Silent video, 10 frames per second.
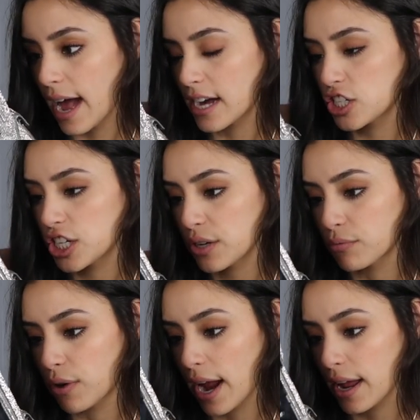catch it
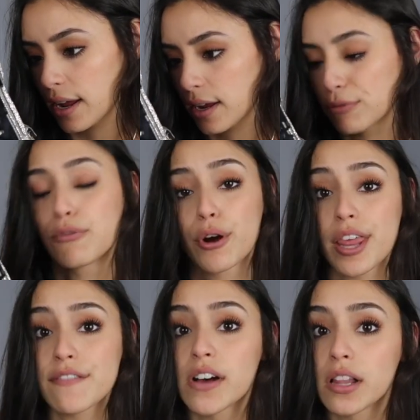right before
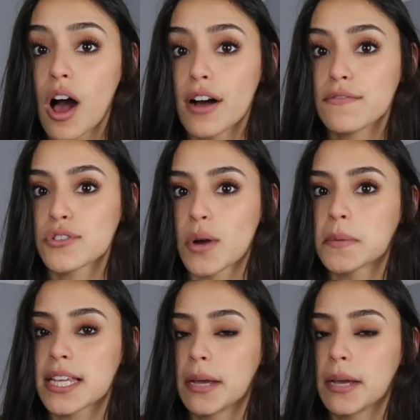they fell off, so I was